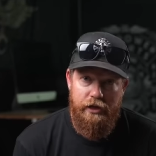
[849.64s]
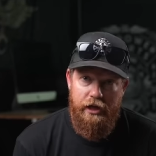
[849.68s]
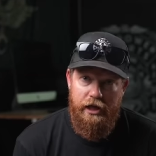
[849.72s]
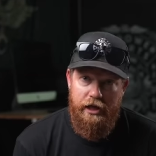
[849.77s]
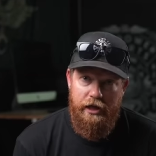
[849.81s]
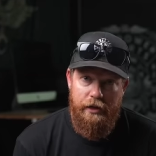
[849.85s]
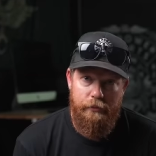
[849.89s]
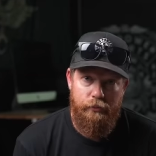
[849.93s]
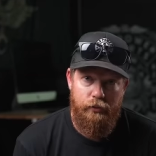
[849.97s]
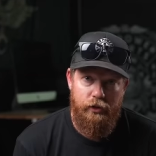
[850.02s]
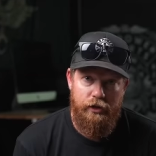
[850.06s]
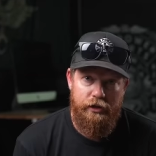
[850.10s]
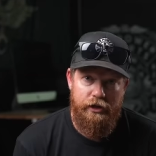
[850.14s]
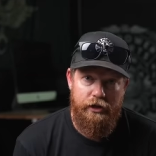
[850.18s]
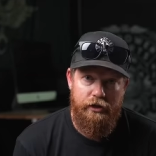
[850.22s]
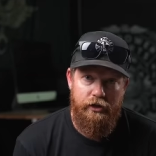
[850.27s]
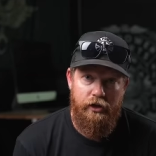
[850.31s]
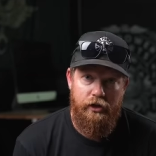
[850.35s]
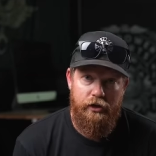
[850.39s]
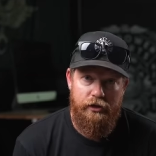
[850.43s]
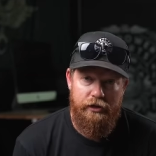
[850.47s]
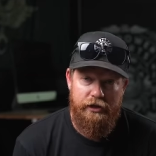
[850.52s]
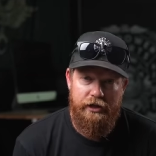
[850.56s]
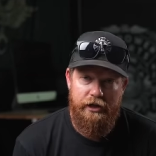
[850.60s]
and I'm working
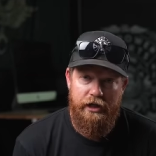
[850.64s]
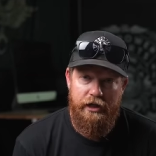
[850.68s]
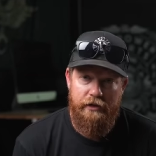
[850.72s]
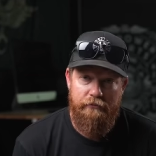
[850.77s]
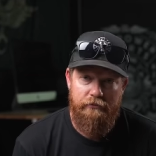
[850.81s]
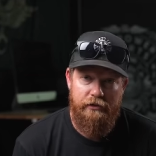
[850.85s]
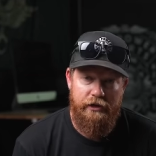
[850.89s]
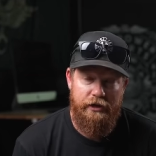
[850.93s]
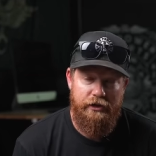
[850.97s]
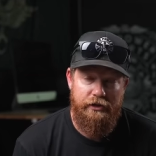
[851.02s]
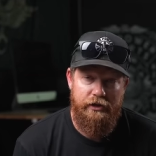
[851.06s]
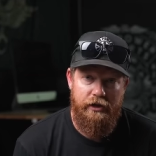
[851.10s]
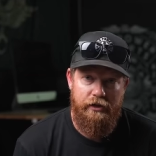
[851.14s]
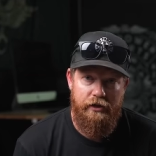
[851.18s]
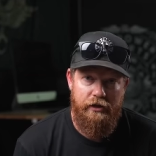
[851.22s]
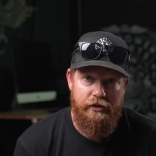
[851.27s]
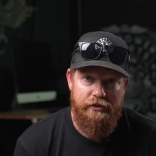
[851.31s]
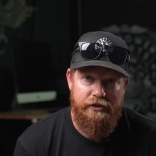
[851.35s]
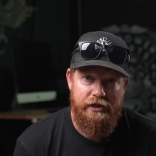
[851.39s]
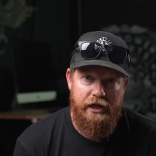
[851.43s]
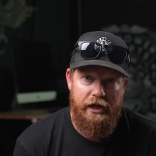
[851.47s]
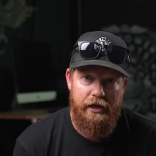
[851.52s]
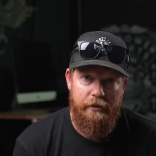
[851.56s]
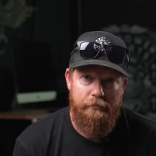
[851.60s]
hard to get everything done on
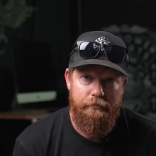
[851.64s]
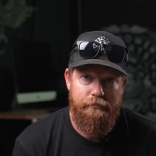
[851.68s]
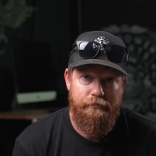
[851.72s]
time.